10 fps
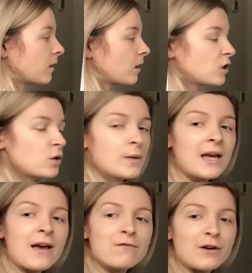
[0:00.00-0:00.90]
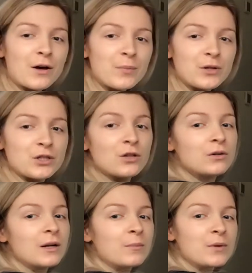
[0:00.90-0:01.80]
Do we ever put 2
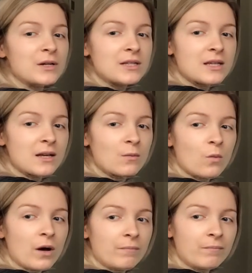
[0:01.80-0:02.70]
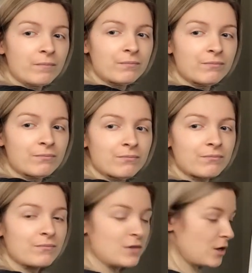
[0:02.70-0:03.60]
numbers in one?
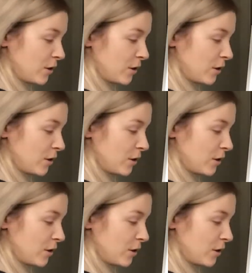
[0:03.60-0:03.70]
No.